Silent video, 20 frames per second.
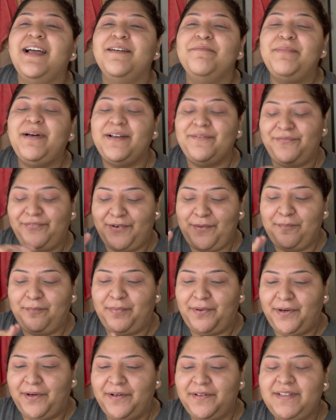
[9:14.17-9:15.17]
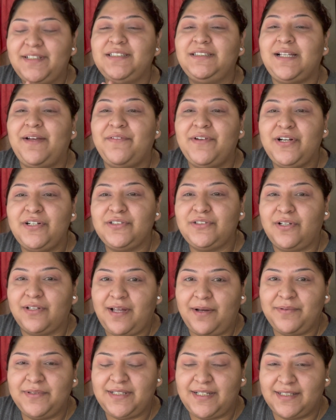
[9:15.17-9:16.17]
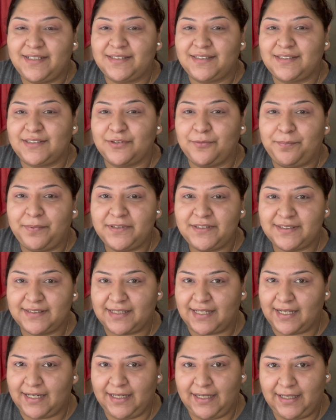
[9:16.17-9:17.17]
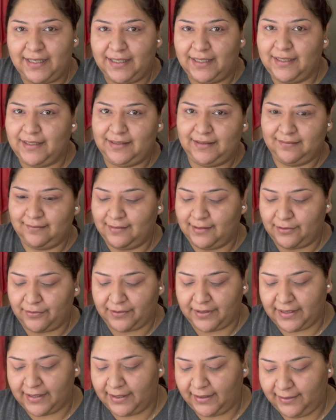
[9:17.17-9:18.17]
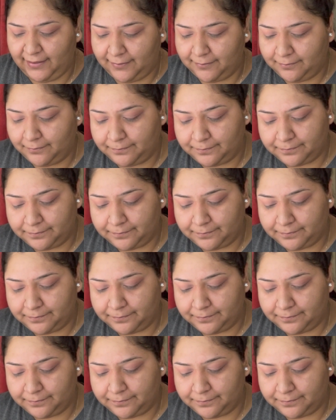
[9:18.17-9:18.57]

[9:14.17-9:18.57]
But from birth to 7 years old, I was like a super skinny little kid.